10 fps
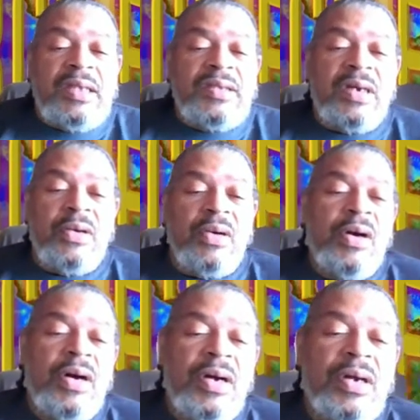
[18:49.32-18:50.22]
So
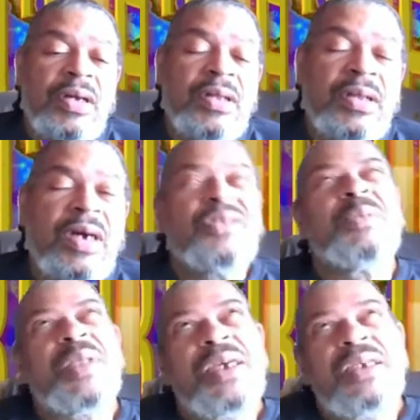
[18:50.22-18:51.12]
there are
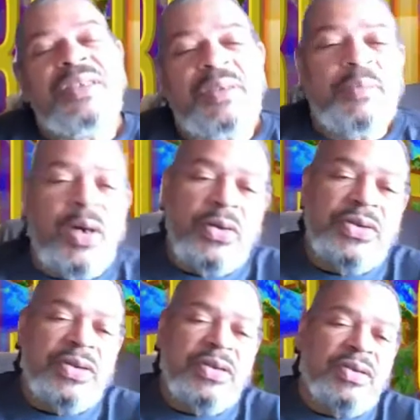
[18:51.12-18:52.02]
some things that
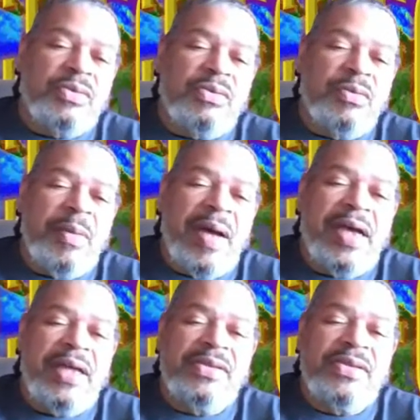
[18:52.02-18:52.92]
Moses
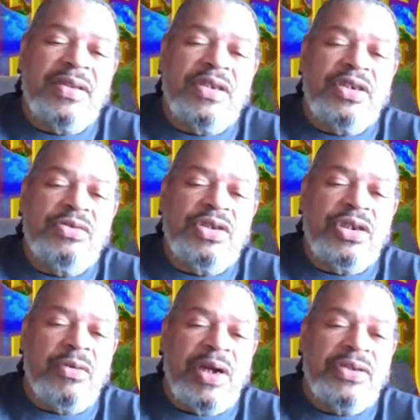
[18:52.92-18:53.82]
reminds the new
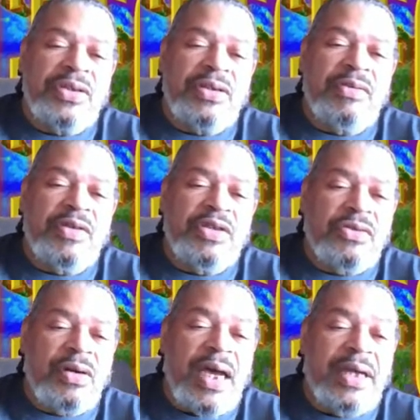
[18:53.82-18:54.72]
generation of
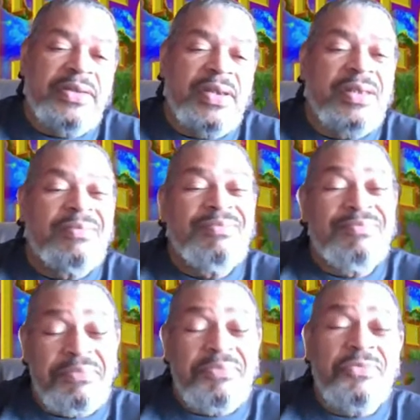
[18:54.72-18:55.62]
Israelites
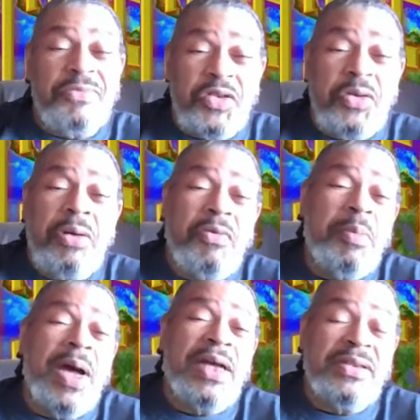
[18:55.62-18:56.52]
and sort of
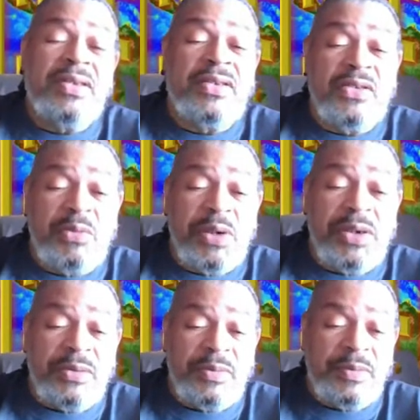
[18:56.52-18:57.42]
reminds us as
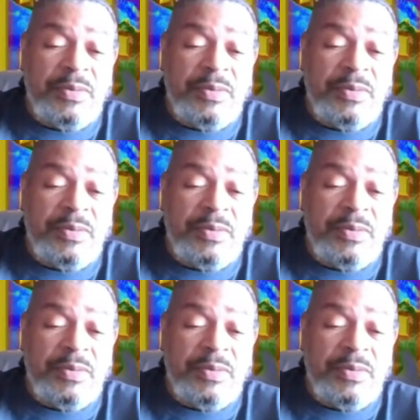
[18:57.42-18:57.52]
well.